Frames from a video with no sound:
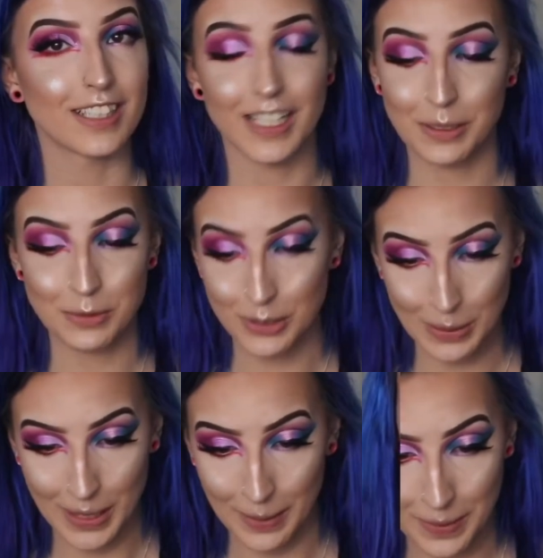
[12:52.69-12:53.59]
I am so
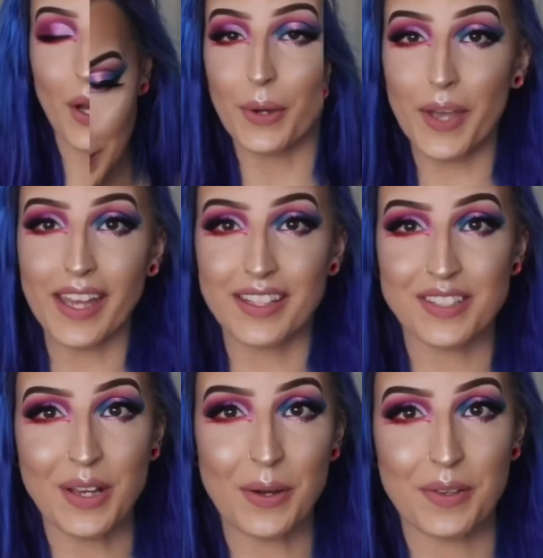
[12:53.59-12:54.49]
happy. Okay,
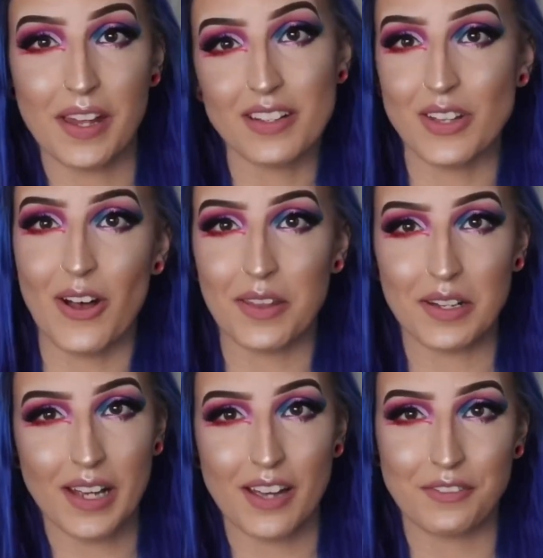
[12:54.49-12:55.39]
so that is all that
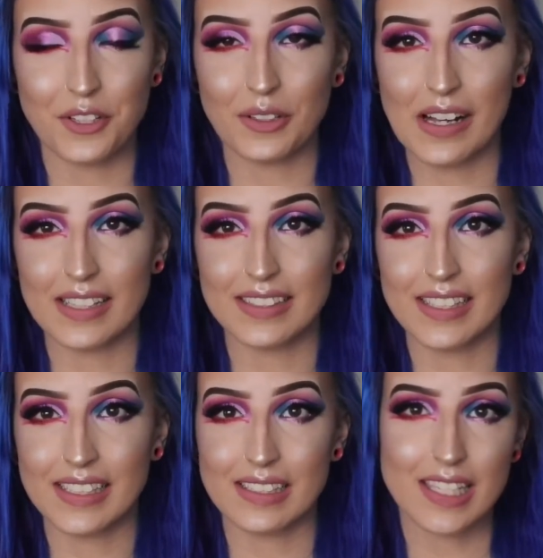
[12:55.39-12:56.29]
I have for you guys
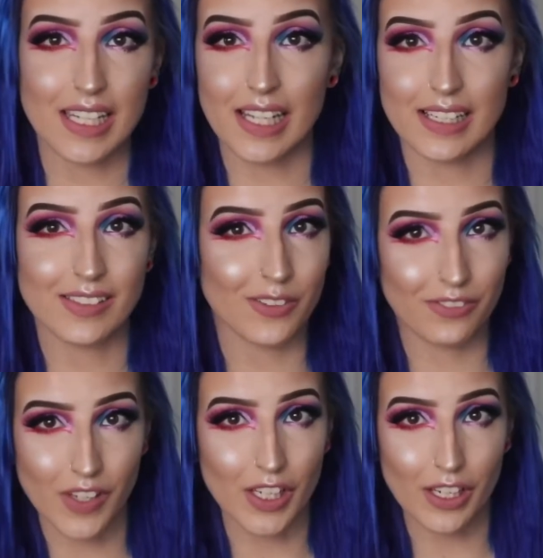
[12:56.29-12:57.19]
in today's
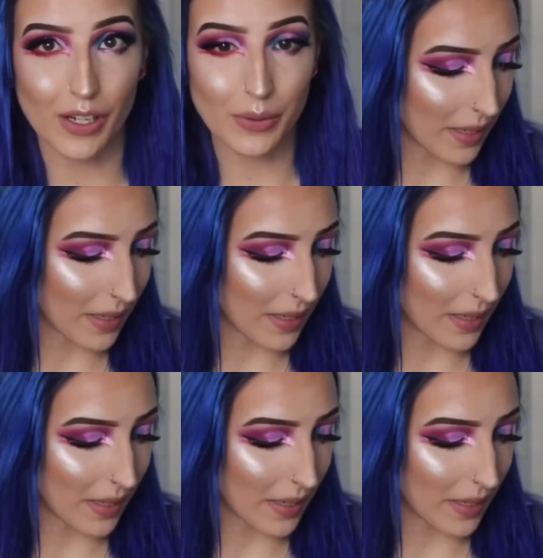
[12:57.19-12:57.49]
video.